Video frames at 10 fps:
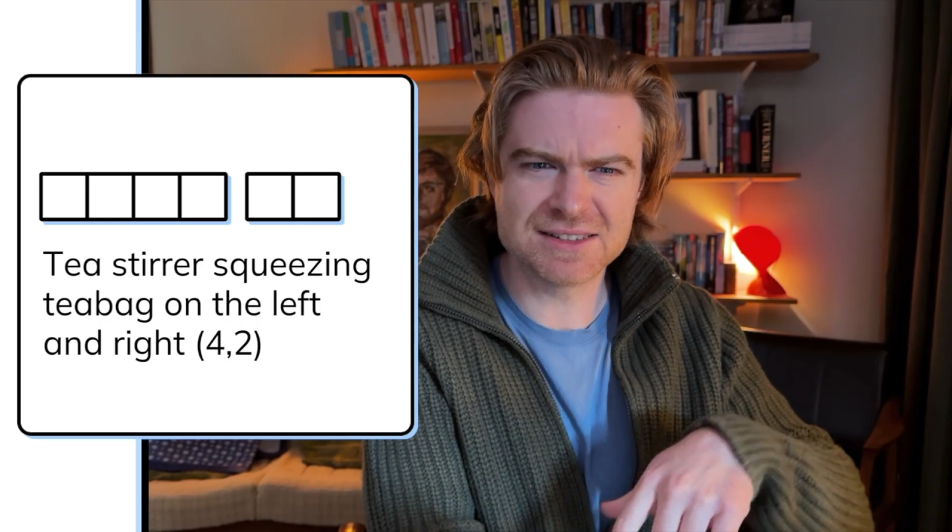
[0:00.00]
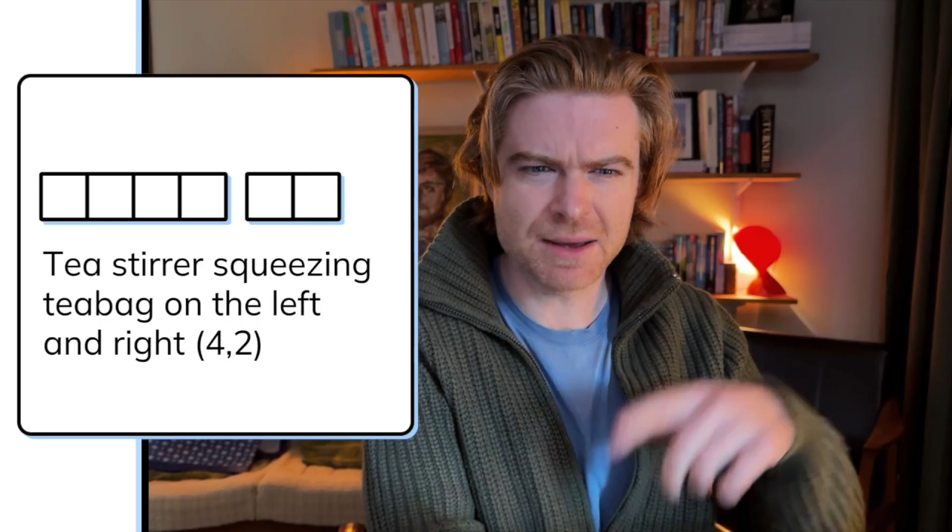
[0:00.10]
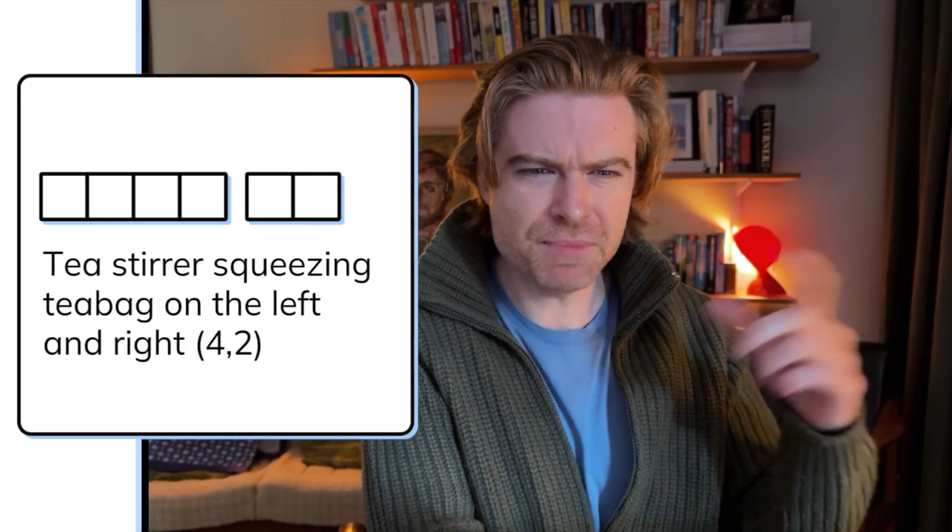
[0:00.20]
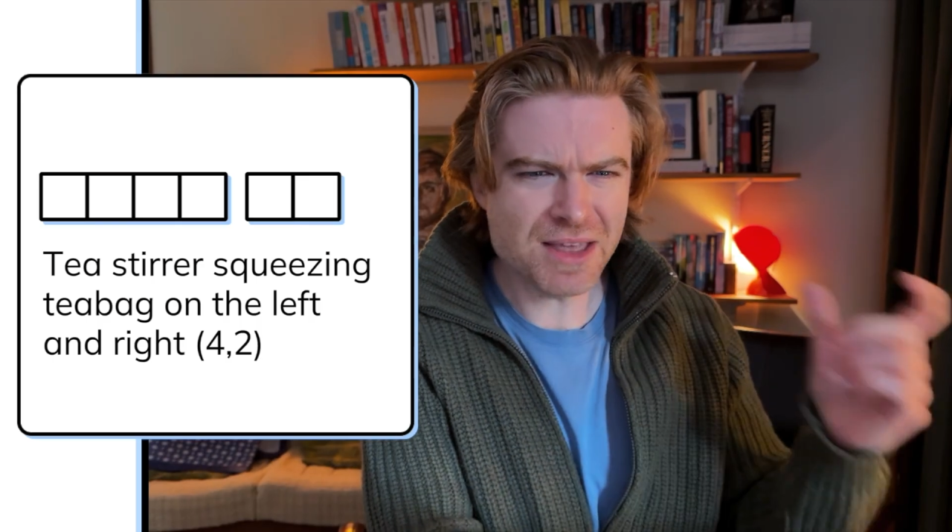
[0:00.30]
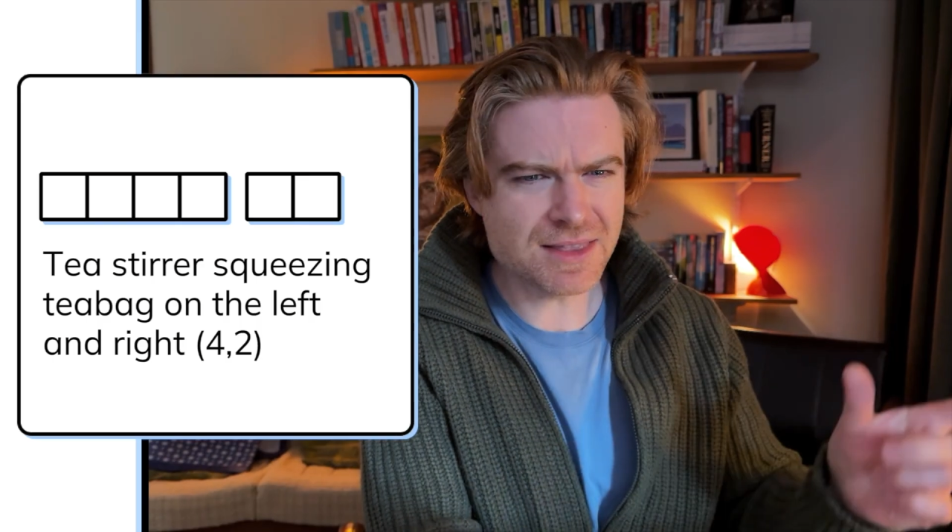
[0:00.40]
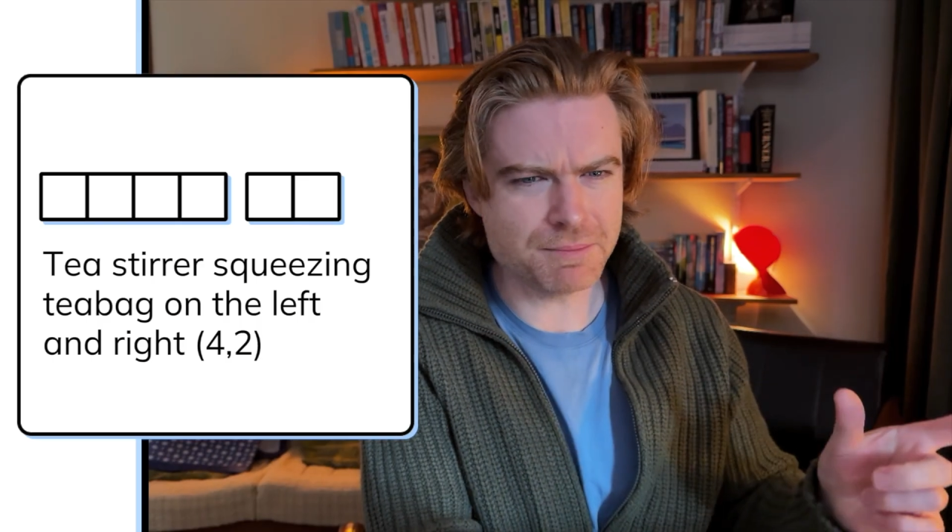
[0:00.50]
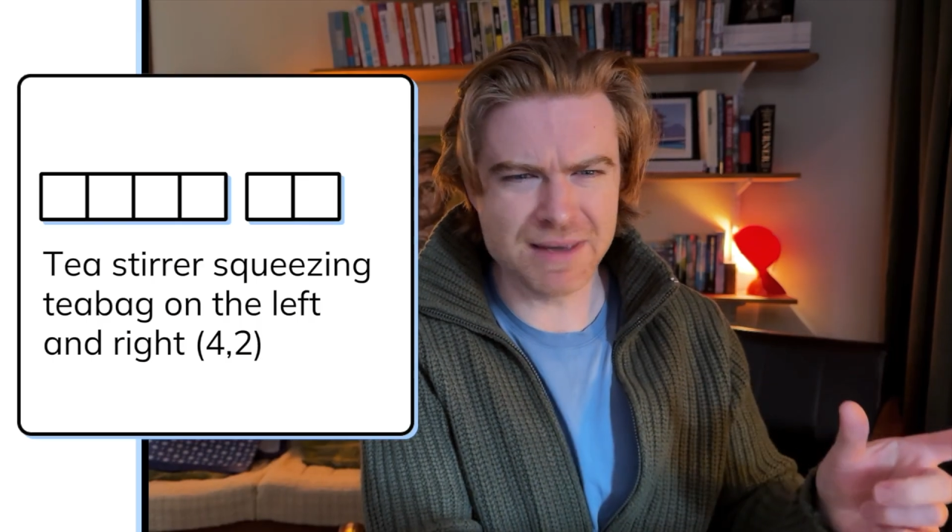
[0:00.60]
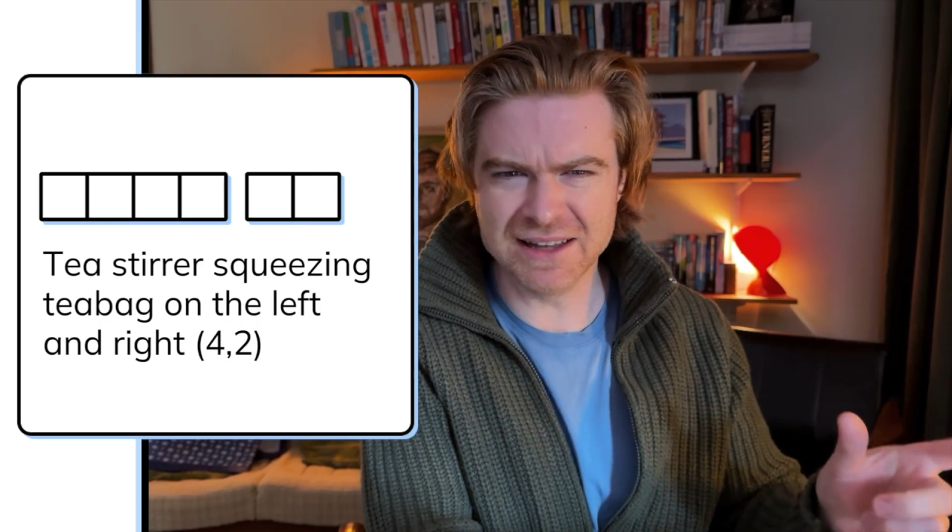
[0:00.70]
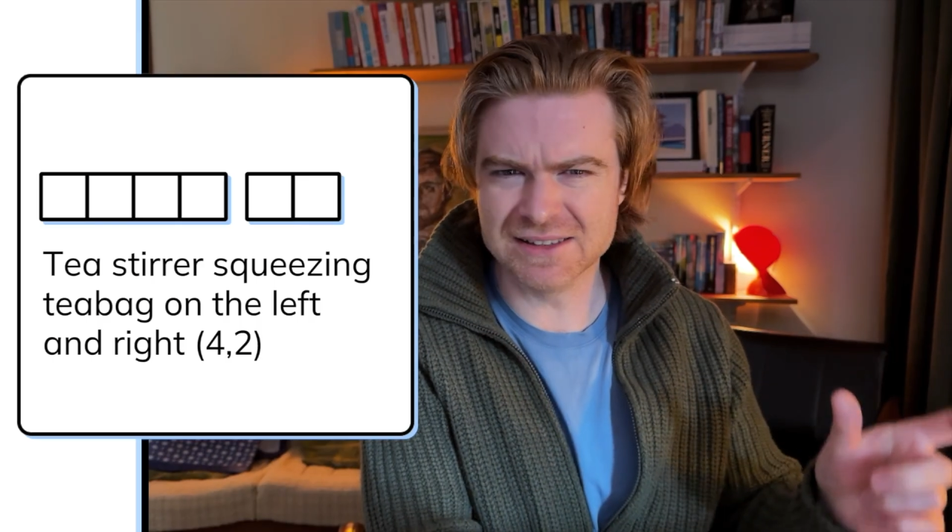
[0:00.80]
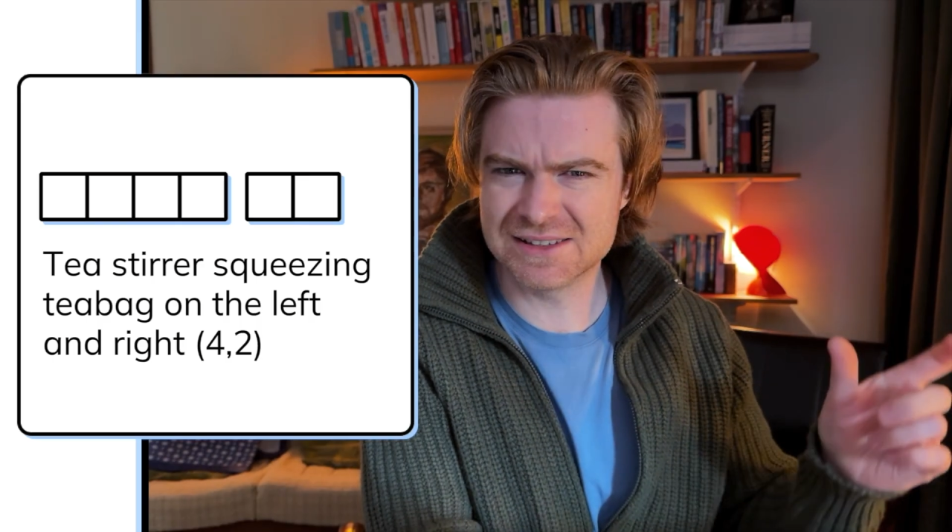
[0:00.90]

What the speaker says: something that means